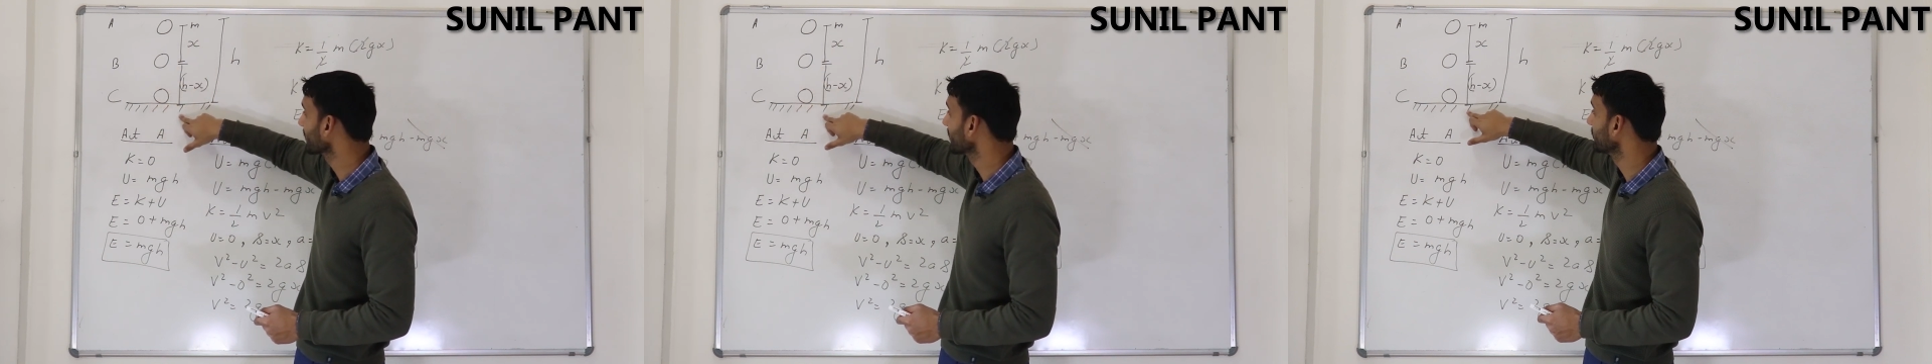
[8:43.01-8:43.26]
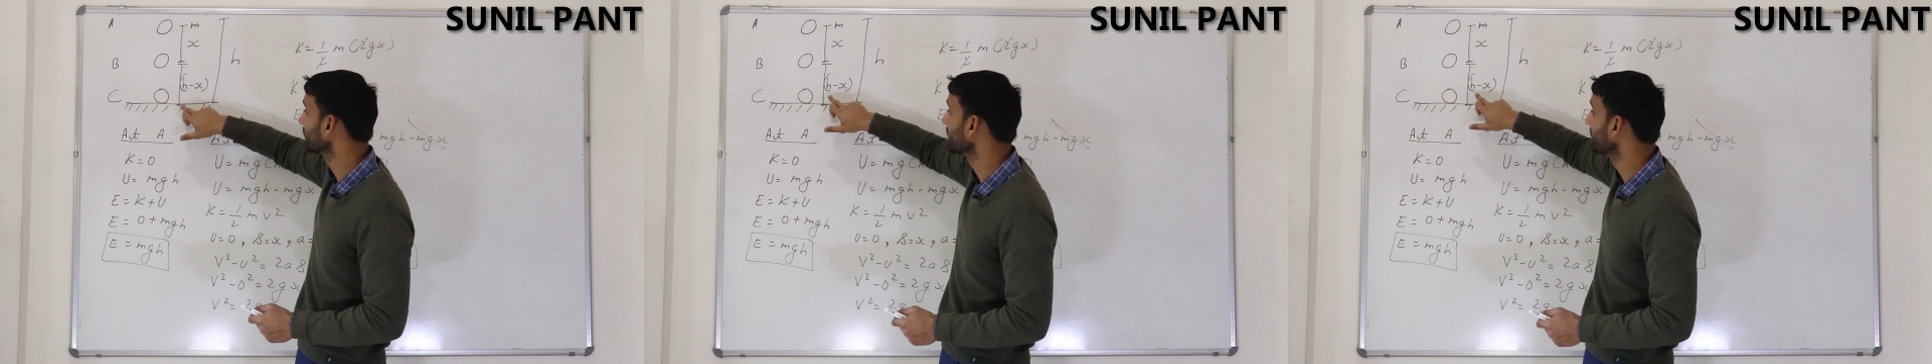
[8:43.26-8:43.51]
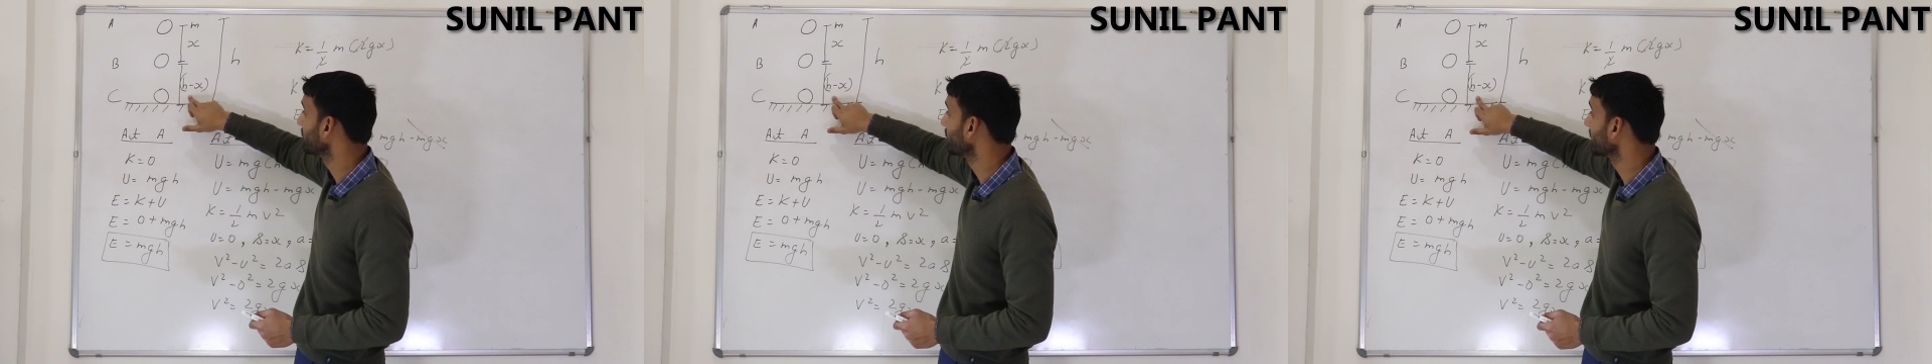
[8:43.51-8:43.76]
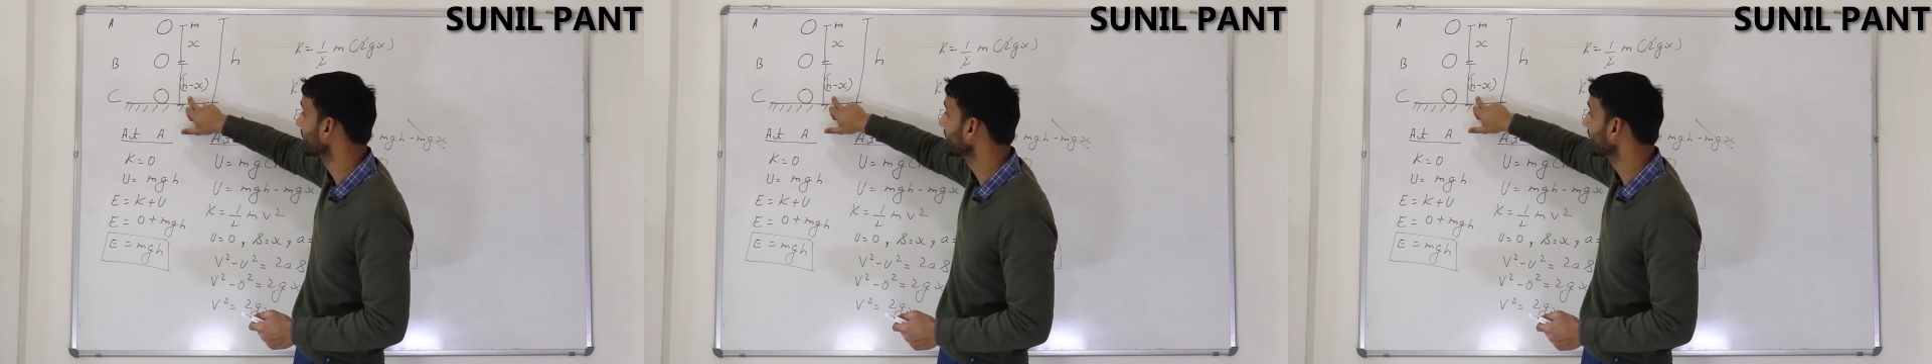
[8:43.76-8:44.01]
So the
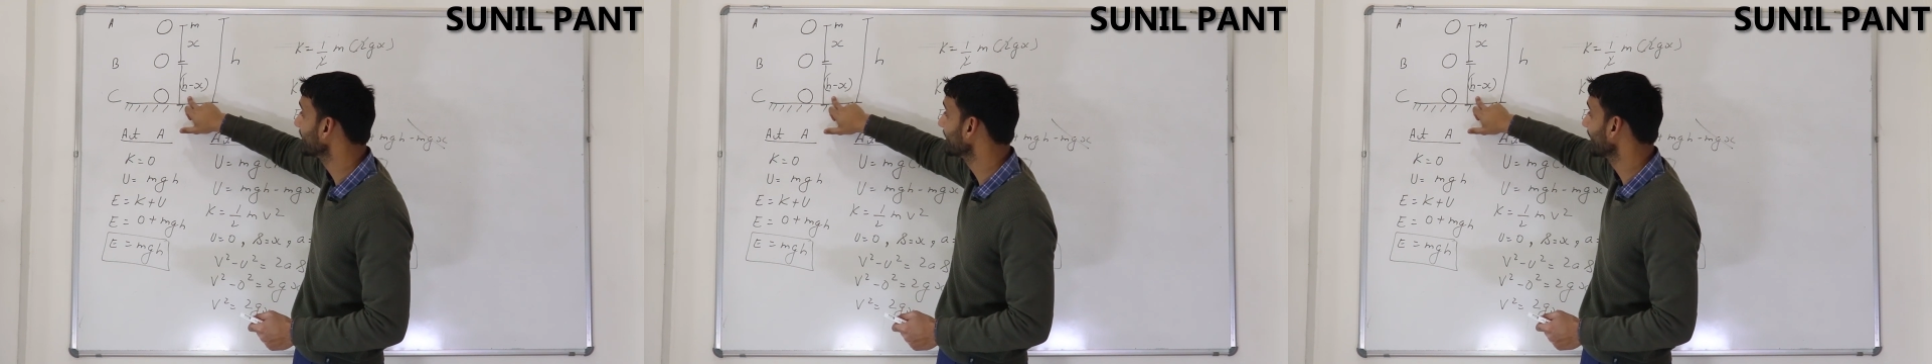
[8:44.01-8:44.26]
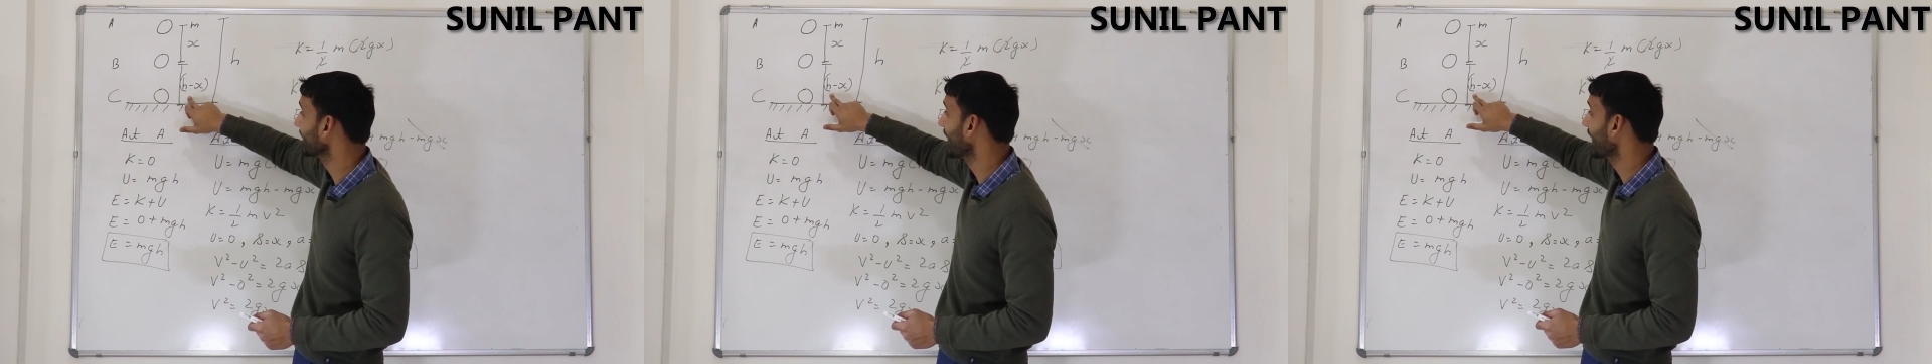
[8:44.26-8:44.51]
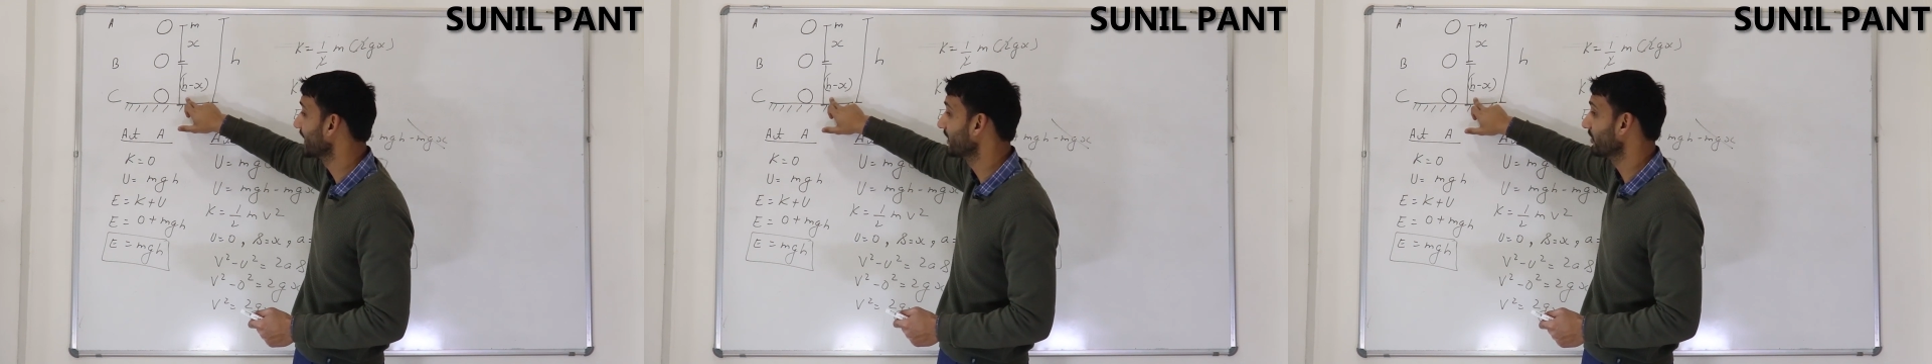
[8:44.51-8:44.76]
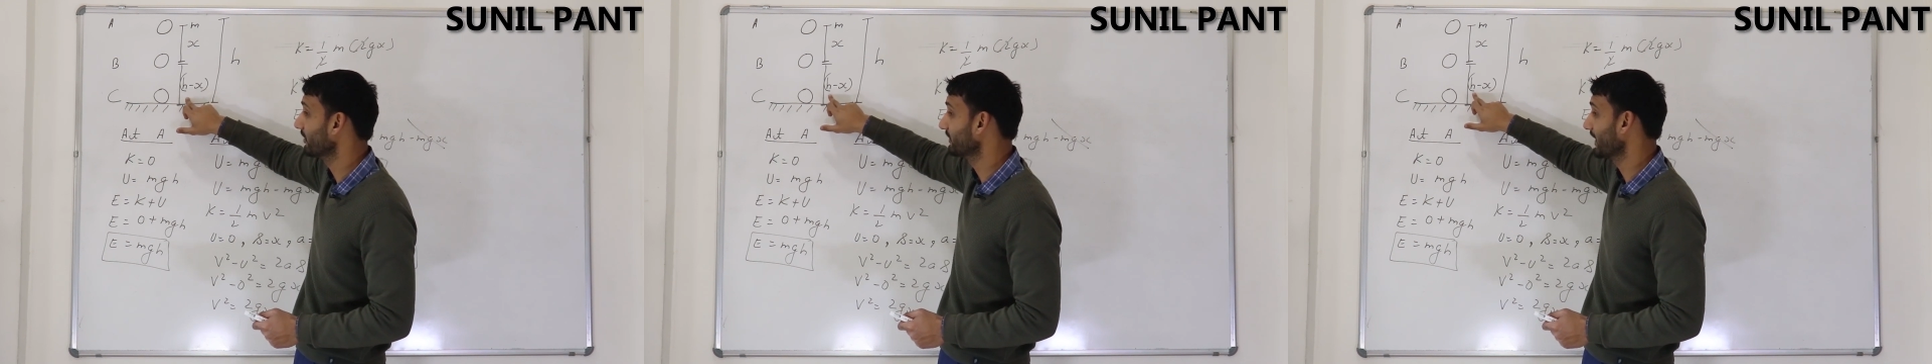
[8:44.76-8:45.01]
body is at a
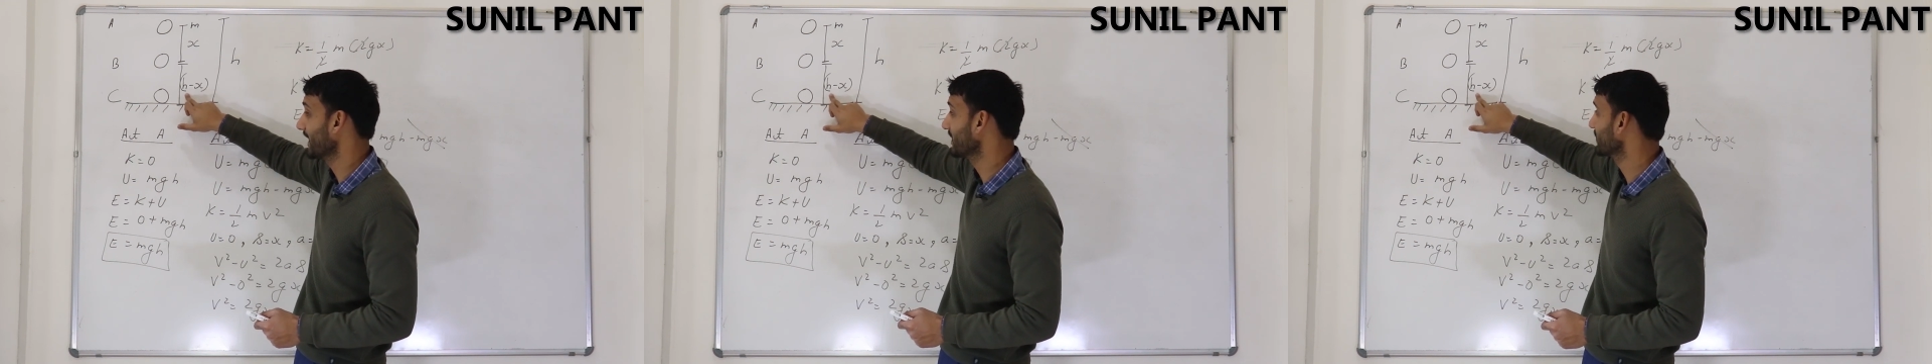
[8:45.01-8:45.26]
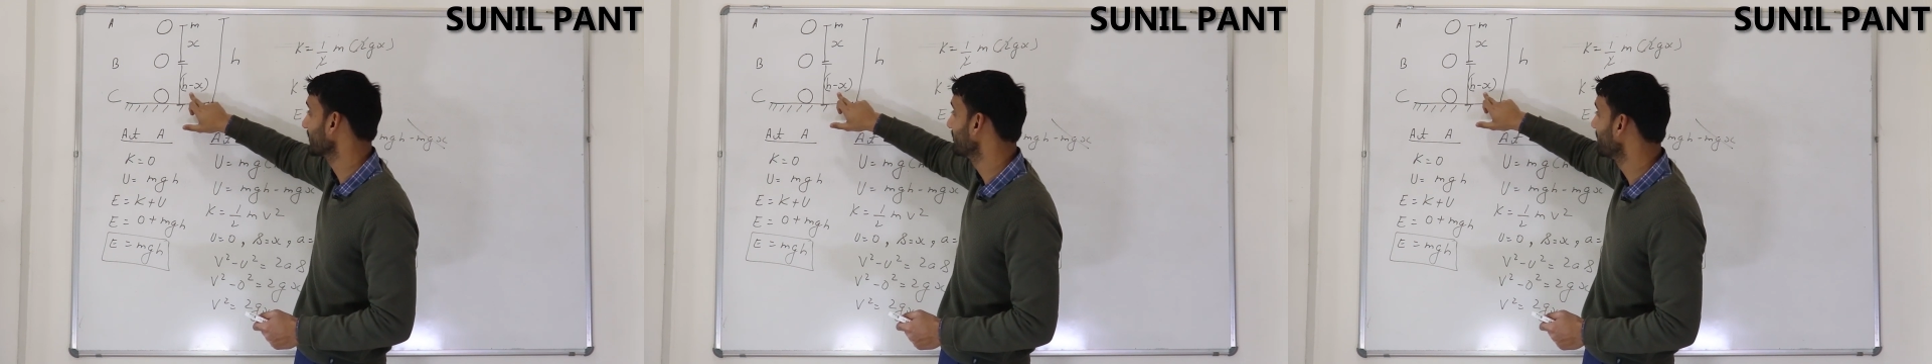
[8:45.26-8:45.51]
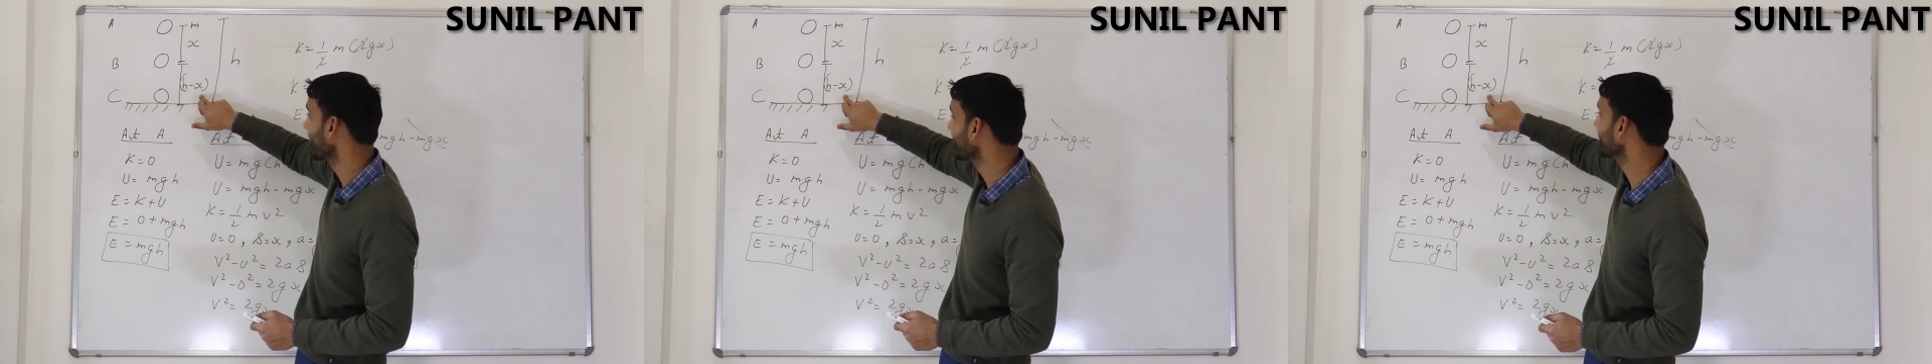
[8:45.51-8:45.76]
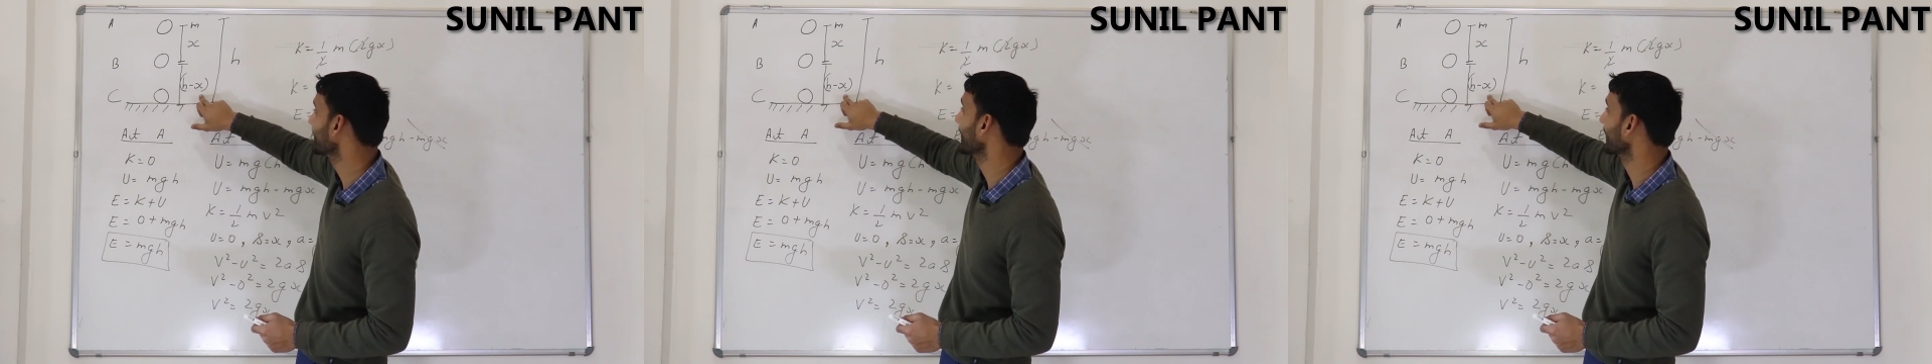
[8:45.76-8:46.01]
height of h
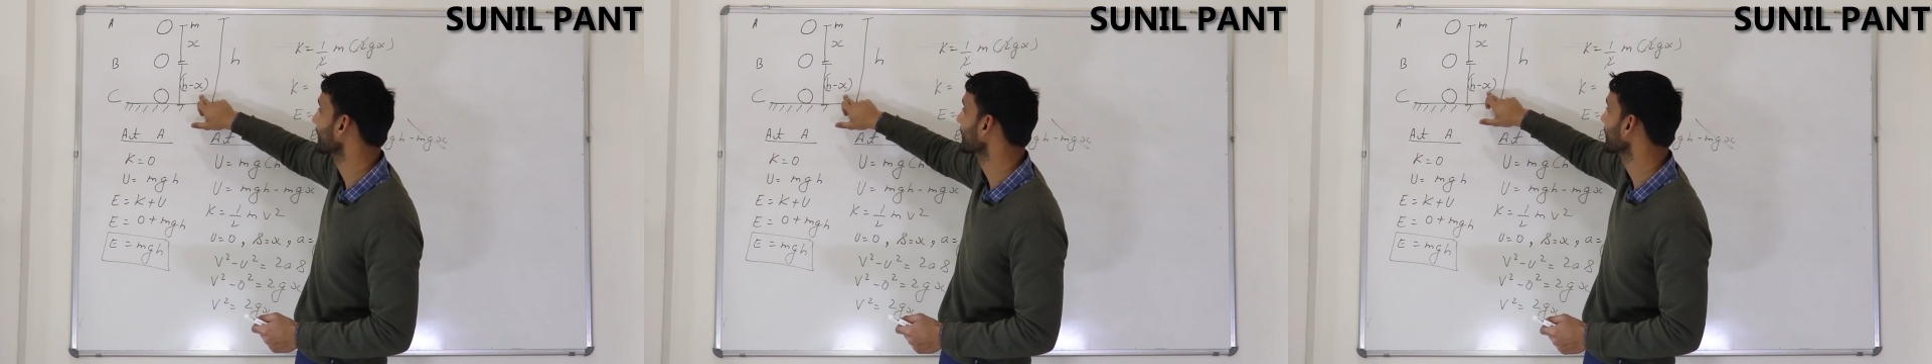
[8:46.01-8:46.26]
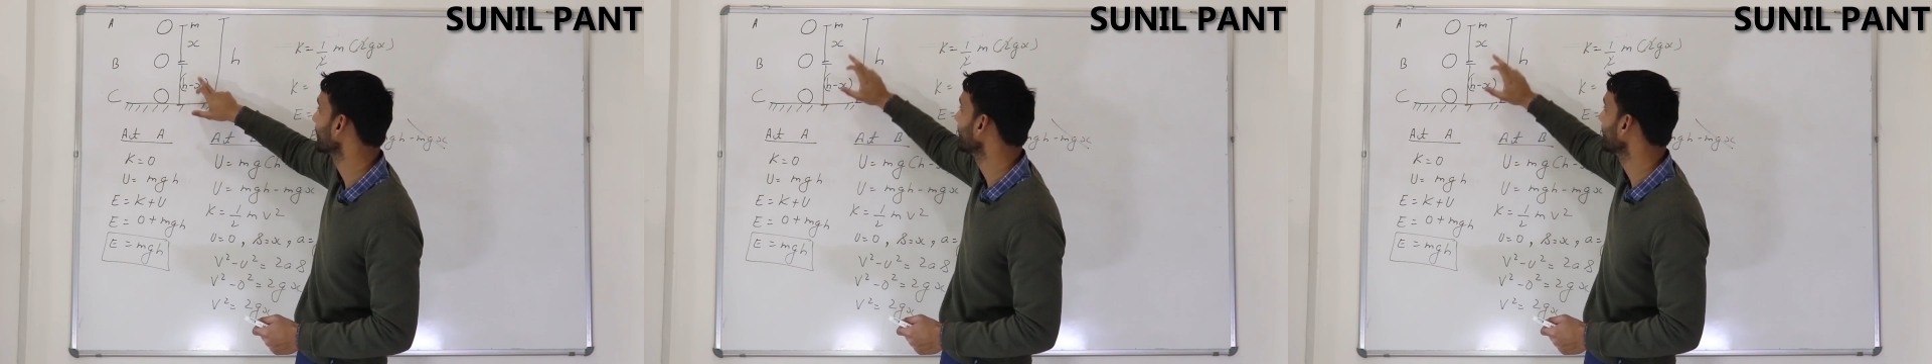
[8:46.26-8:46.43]
minus x,